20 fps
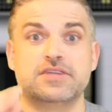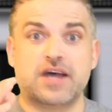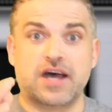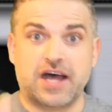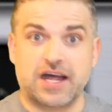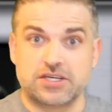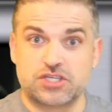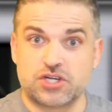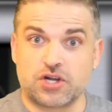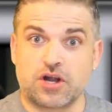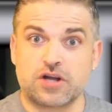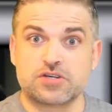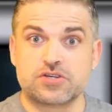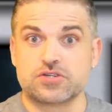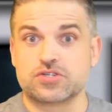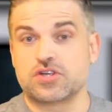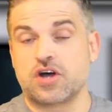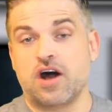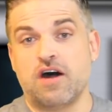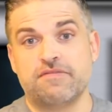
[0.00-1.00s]
uh,
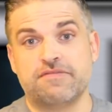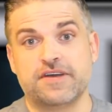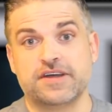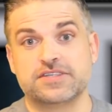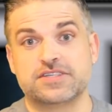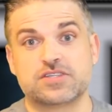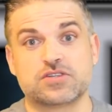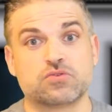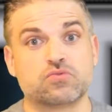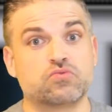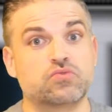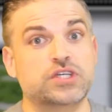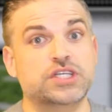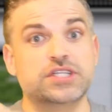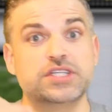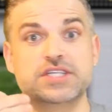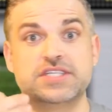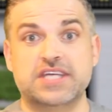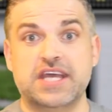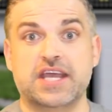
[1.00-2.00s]
Chargers offense to
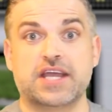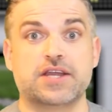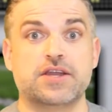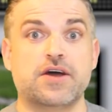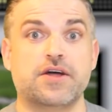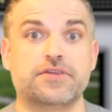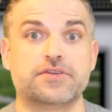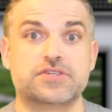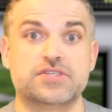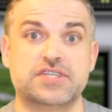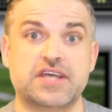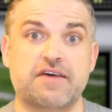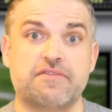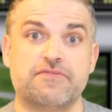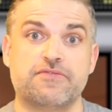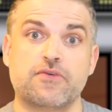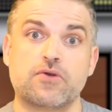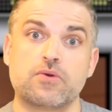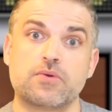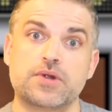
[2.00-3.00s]
really take another step
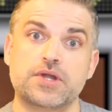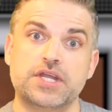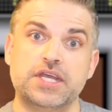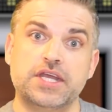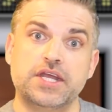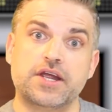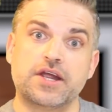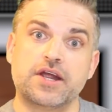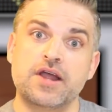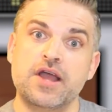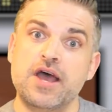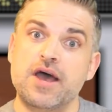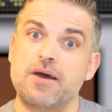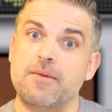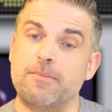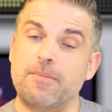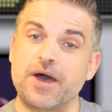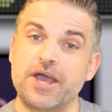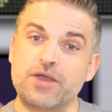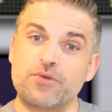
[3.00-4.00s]
forward here.
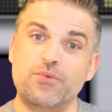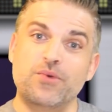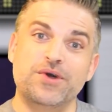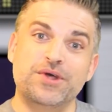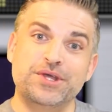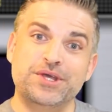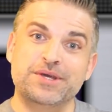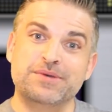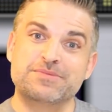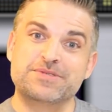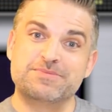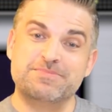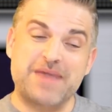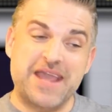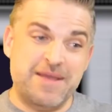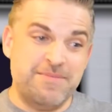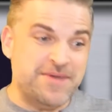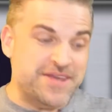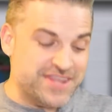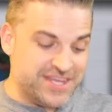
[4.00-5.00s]
Mike Williams,
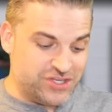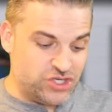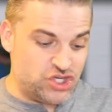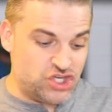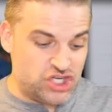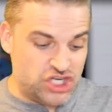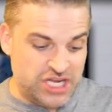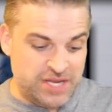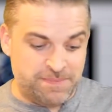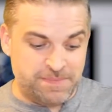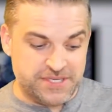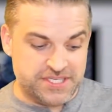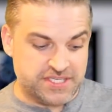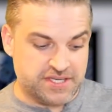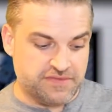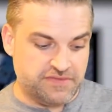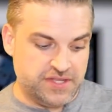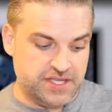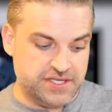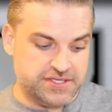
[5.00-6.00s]
maybe the cheapest
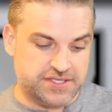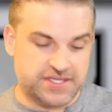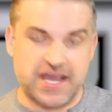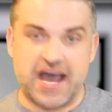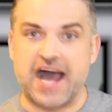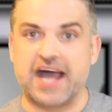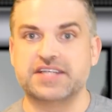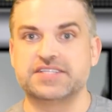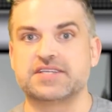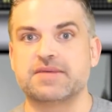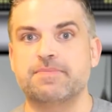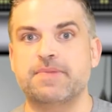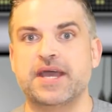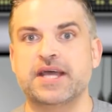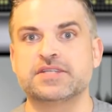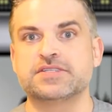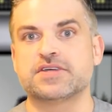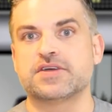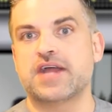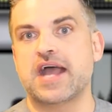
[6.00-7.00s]
of these guys,
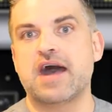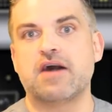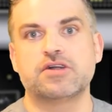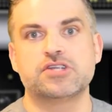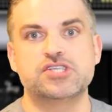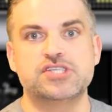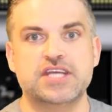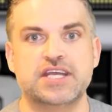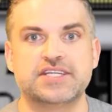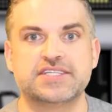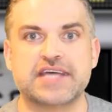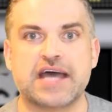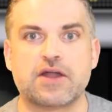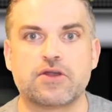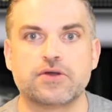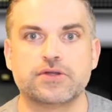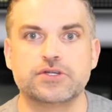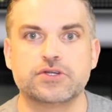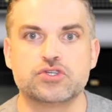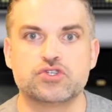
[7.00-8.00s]
depends on how it shakes
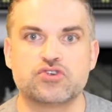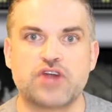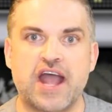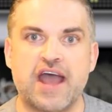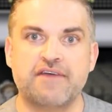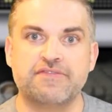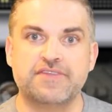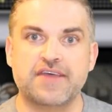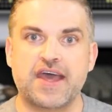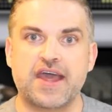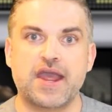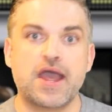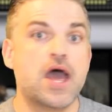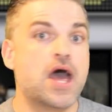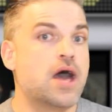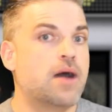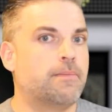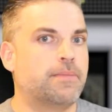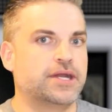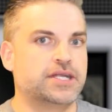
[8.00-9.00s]
out on your draft day,
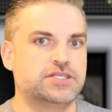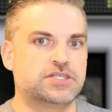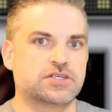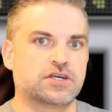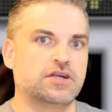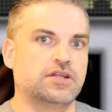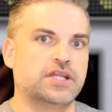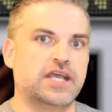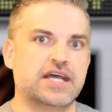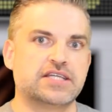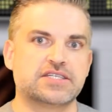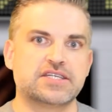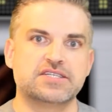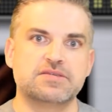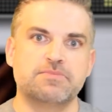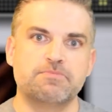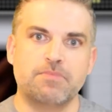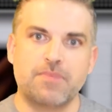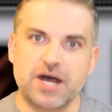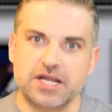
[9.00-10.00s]
but he certainly has
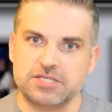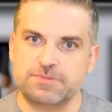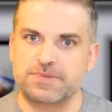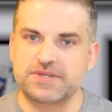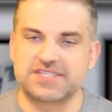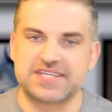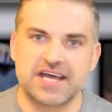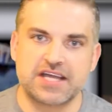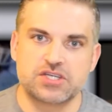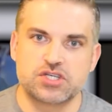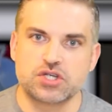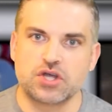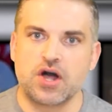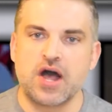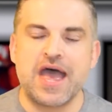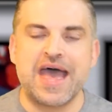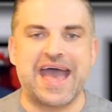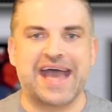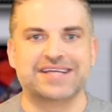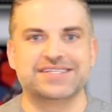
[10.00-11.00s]
as much
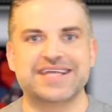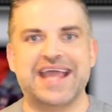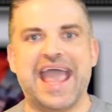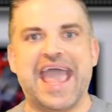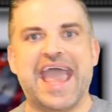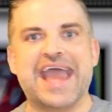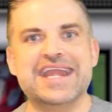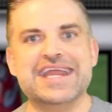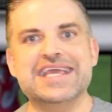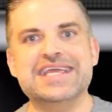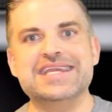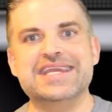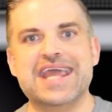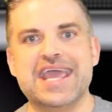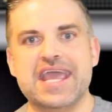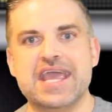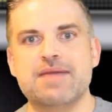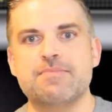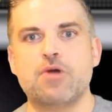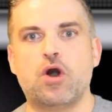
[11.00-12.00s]
potential as any
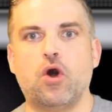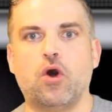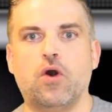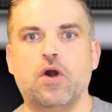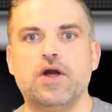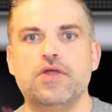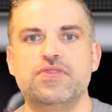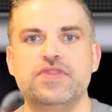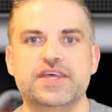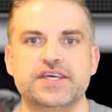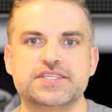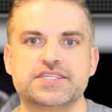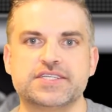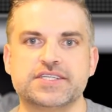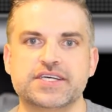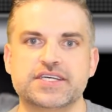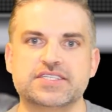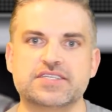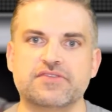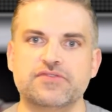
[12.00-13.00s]
name on this
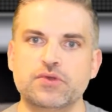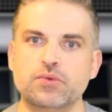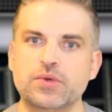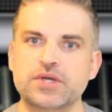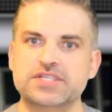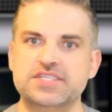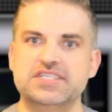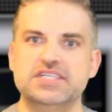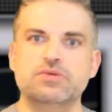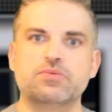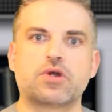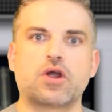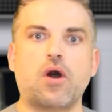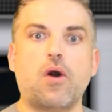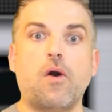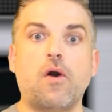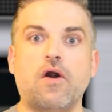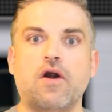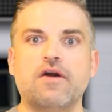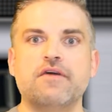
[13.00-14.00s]
list. If you want to see where
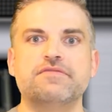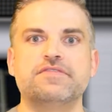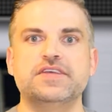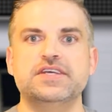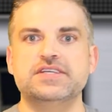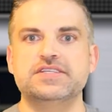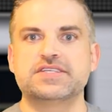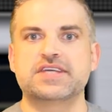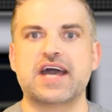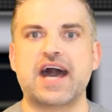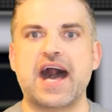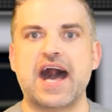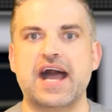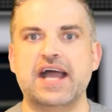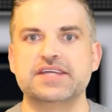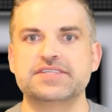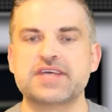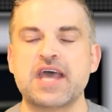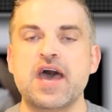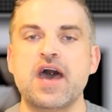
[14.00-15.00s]
all of these
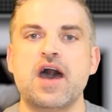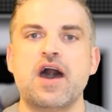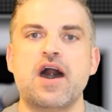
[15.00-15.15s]
guys